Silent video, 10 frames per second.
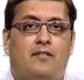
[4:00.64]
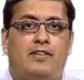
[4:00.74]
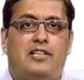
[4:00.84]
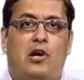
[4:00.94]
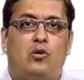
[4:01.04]

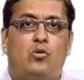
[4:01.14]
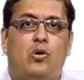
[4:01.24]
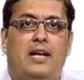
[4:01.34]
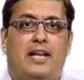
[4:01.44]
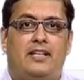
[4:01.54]
without
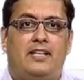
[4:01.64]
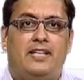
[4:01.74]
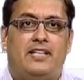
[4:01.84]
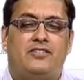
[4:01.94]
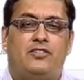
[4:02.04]
Google
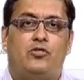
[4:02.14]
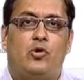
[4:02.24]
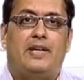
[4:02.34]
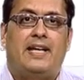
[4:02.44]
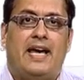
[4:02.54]
Analytics
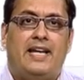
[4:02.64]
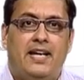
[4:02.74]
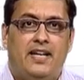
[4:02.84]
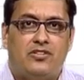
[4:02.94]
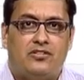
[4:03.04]
showing any
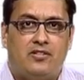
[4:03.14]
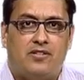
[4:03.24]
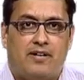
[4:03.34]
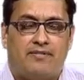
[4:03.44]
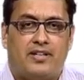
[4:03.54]
additional
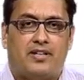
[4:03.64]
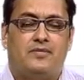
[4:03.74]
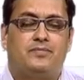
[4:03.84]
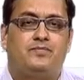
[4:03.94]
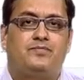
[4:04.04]
traffic.
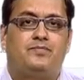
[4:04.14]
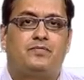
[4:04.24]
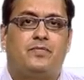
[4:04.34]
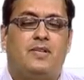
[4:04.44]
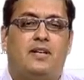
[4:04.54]

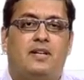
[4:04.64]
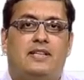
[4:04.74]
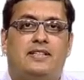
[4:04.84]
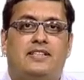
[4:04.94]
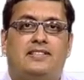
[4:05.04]

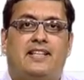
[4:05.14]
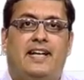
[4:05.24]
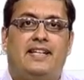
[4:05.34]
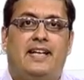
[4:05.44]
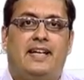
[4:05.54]
The
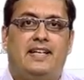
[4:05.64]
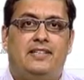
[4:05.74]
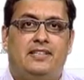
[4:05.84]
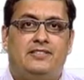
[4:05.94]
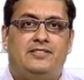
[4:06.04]
site
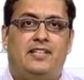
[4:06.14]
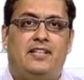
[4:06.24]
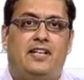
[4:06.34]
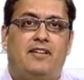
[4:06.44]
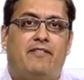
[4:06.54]

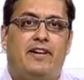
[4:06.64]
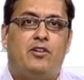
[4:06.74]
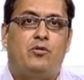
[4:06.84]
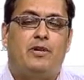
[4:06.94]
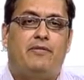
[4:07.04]
instantly went to
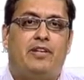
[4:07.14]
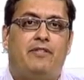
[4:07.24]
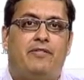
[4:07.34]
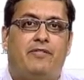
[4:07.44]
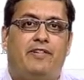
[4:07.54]
between
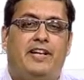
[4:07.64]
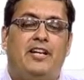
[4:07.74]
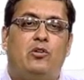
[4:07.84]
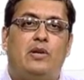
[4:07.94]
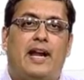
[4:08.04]
15
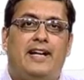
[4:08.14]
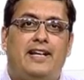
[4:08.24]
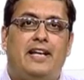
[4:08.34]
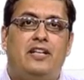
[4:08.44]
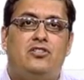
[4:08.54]
to
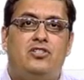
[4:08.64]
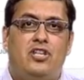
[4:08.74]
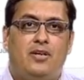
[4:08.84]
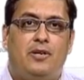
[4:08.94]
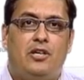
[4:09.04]
19
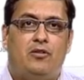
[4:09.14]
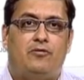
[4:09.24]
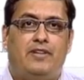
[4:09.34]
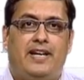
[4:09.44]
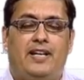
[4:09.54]
GB of
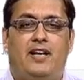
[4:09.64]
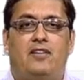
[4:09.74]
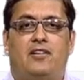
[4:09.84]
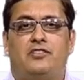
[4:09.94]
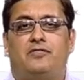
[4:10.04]
data
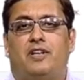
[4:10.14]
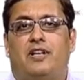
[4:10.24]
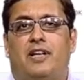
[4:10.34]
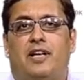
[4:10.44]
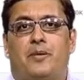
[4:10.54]
transfer a
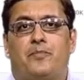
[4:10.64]
day.